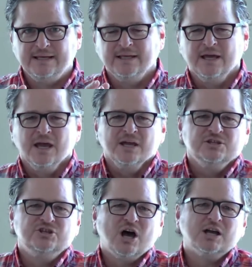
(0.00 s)
and me,
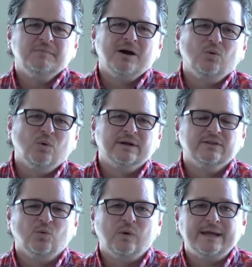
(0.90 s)
to talk about
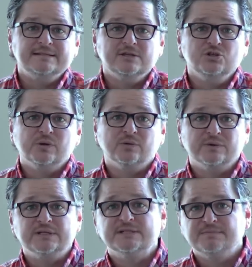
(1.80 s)
one of the ways that you
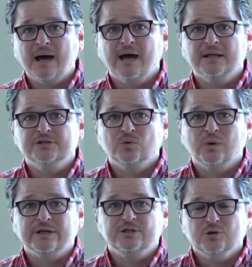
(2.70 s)
can respond
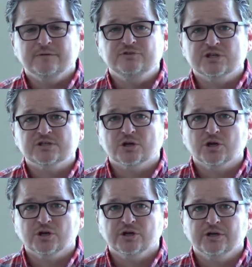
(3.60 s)
to what you have
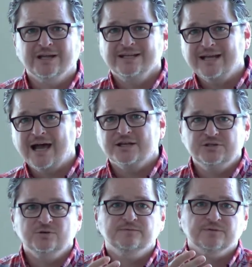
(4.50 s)
just heard
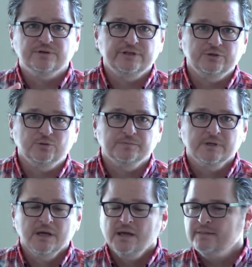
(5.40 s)
God do for you.
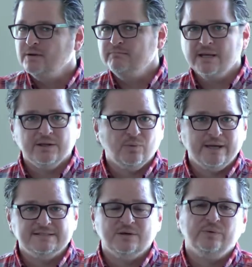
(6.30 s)
There are
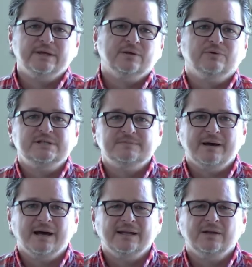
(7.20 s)
many ways that we can
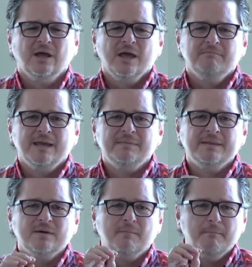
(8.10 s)
respond, and
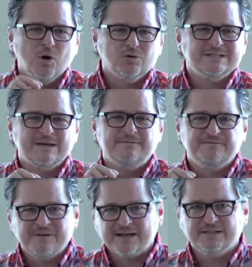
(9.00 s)
maybe the most
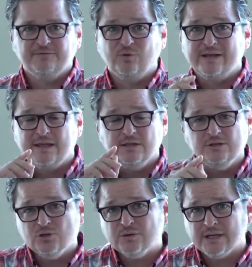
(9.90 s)
effective way
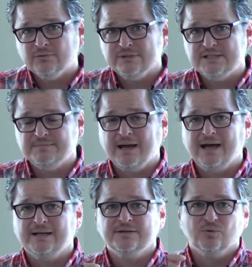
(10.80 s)
that you can
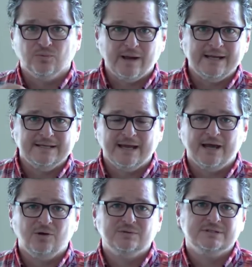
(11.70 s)
respond right
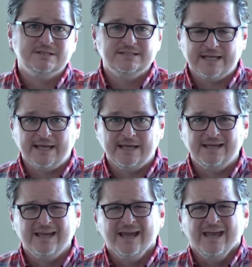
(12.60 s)
now,
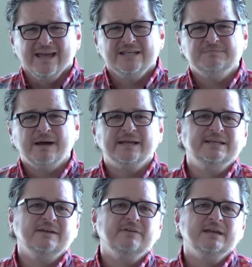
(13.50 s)
today, is
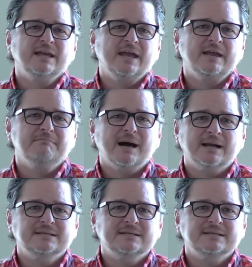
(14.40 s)
by giving a